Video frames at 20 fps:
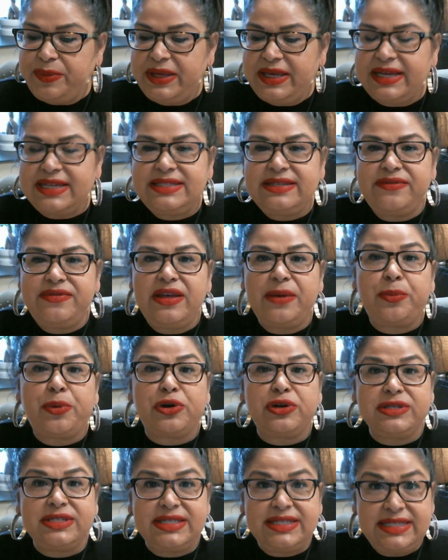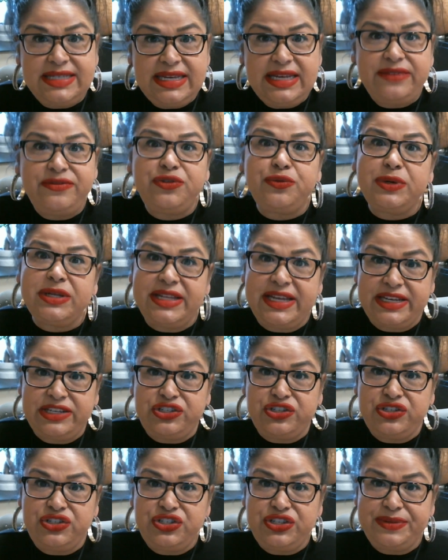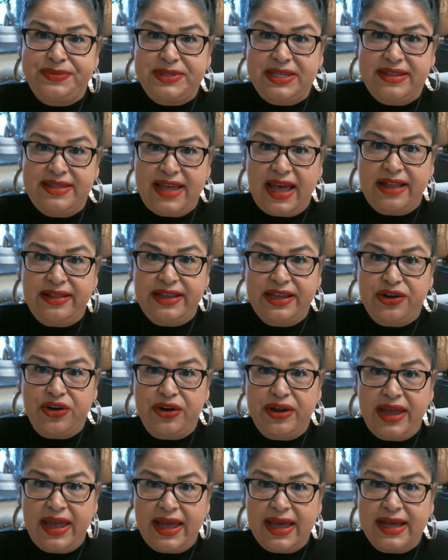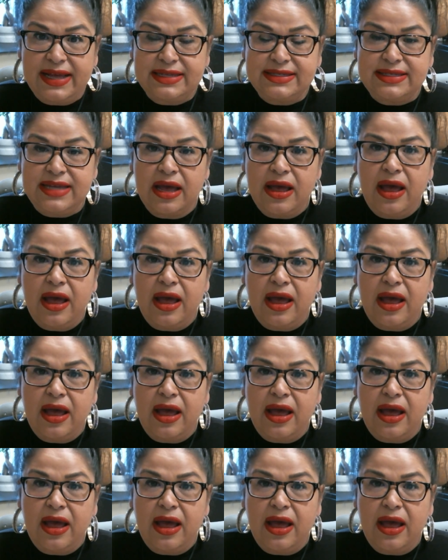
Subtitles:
because of the perceived relationships that that leader has